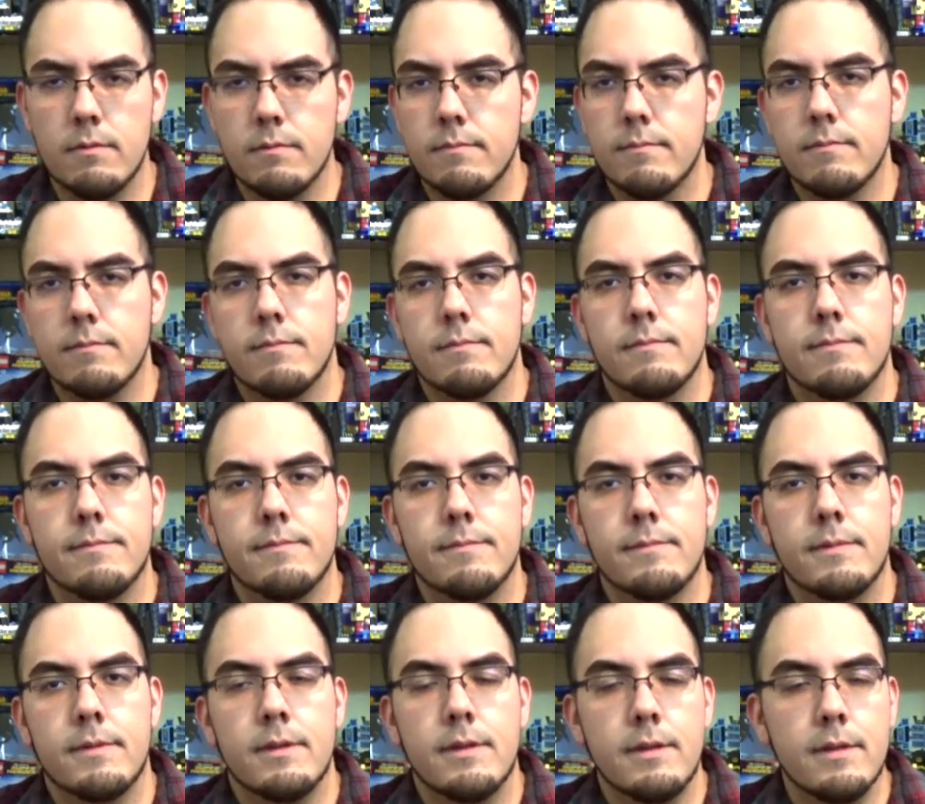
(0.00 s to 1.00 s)

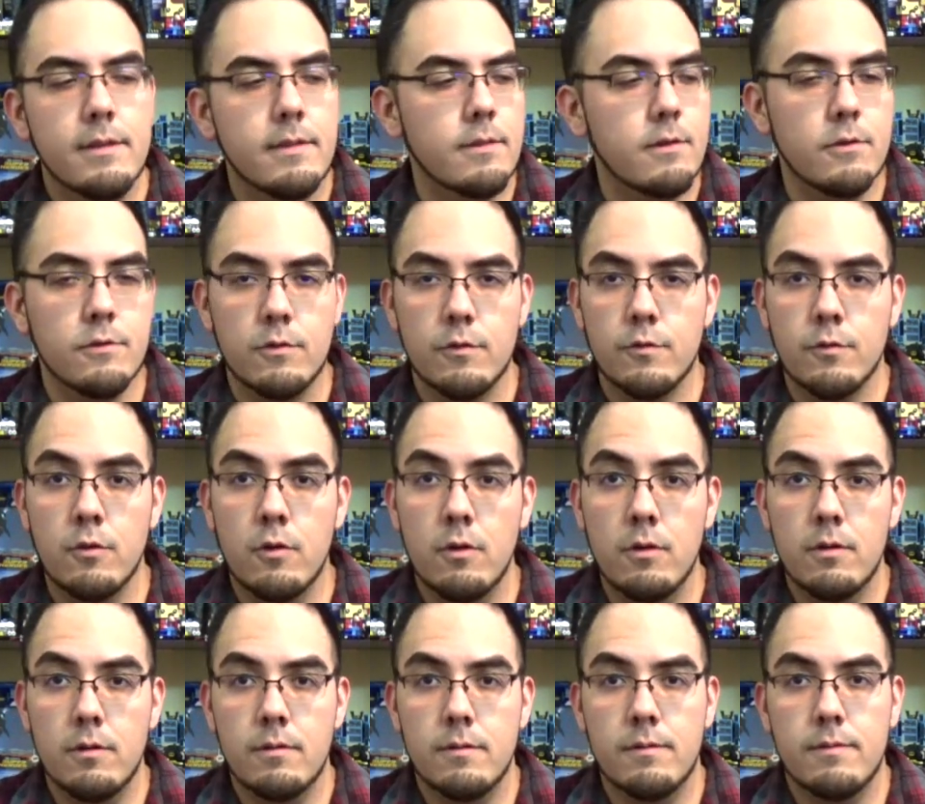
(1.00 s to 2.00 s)
There's your sol,
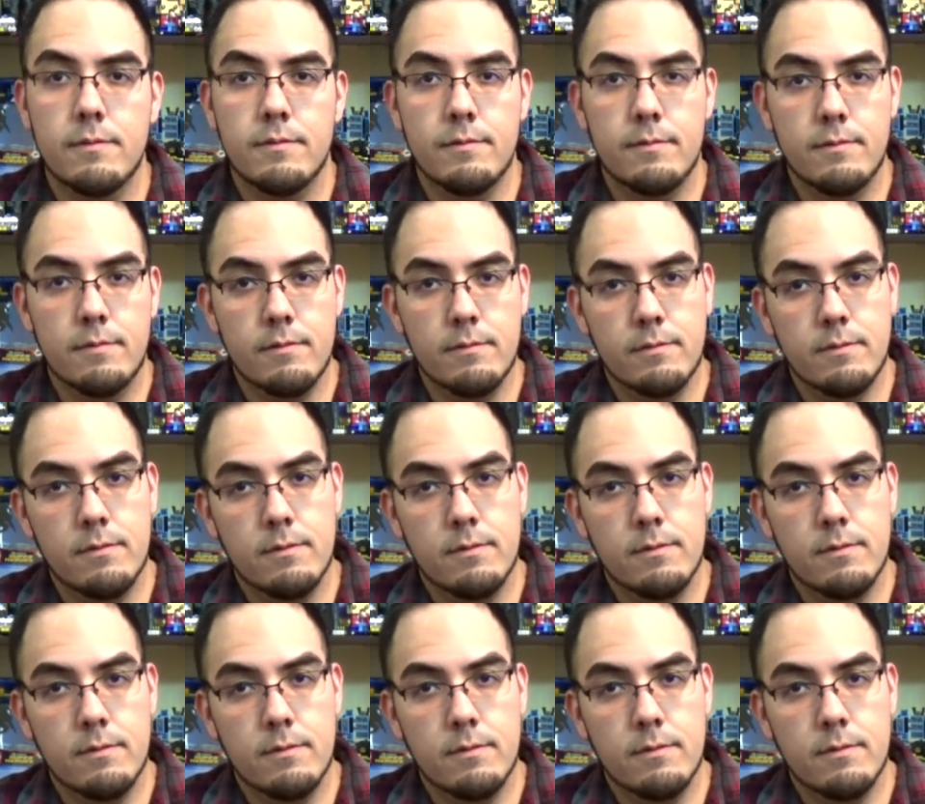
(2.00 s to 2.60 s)
do,